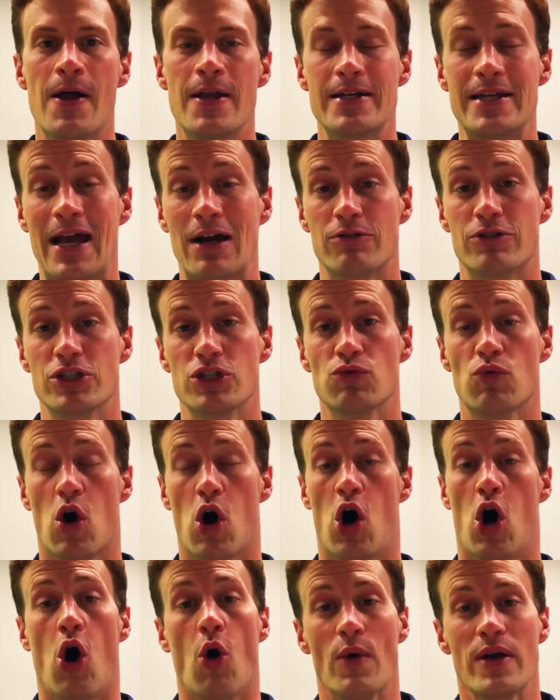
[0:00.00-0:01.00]
Now, do you
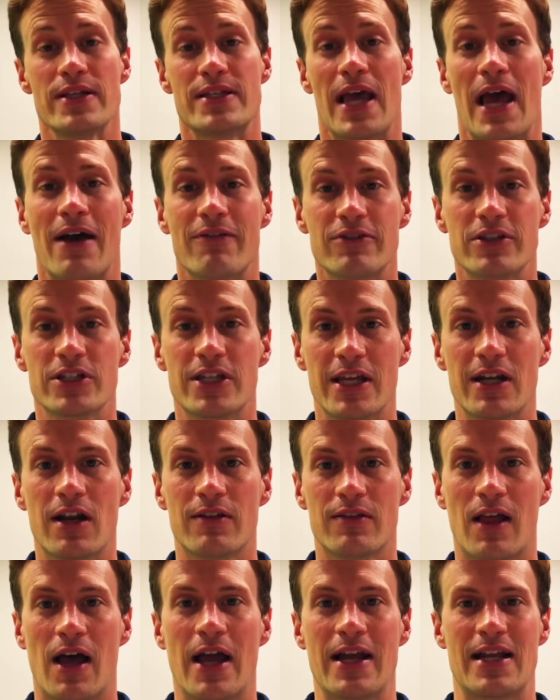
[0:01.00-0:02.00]
always have to get
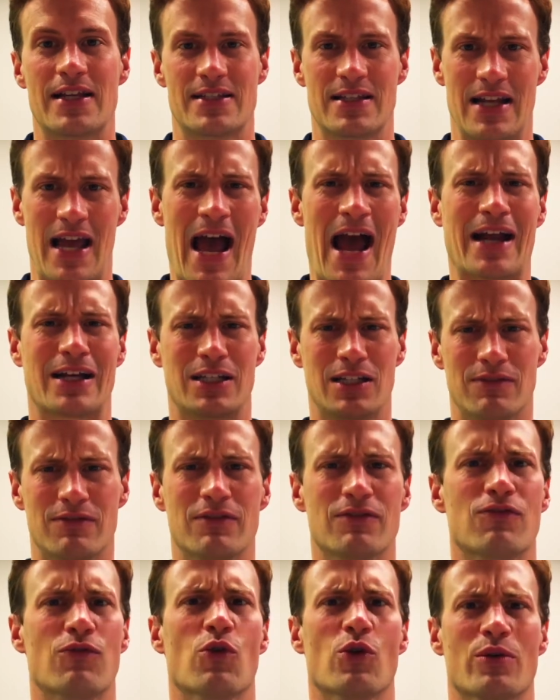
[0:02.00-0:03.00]
online as an active,
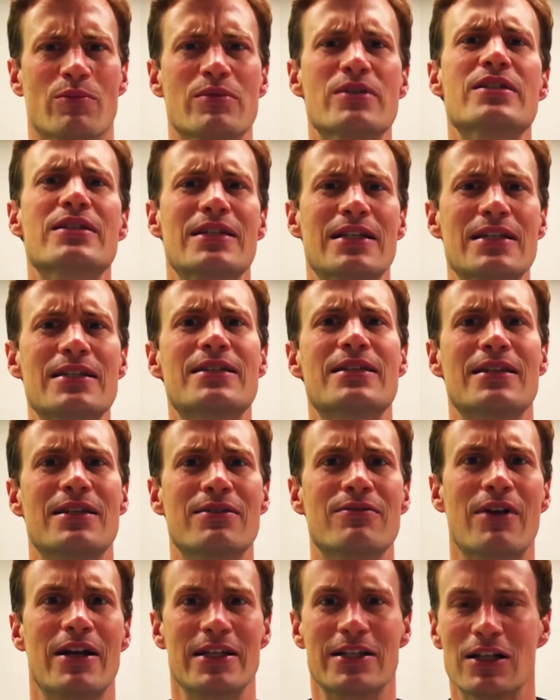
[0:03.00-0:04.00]
informed
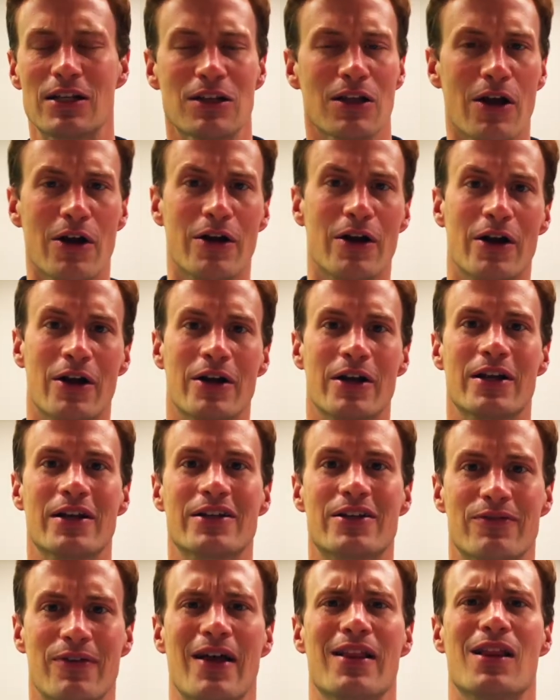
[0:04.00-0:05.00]
citizen, ready to learn and
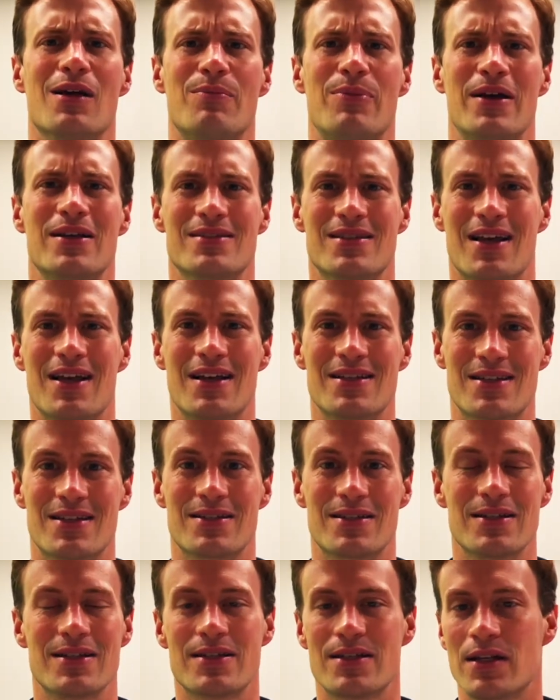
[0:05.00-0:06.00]
develop as a, as a
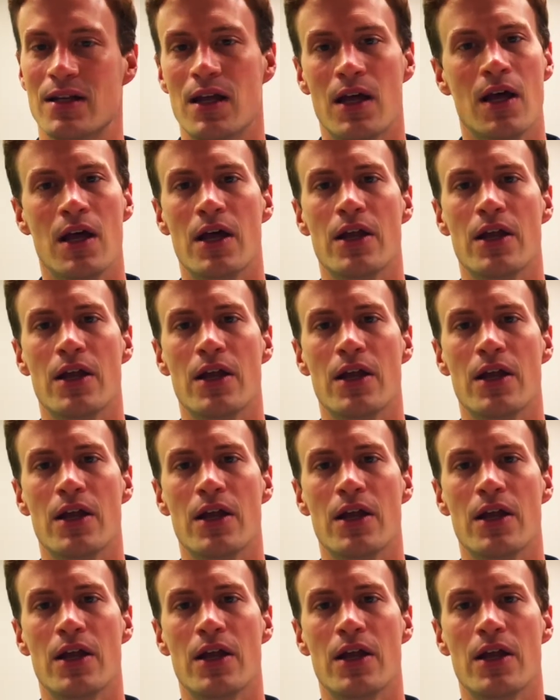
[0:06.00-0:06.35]
citizen?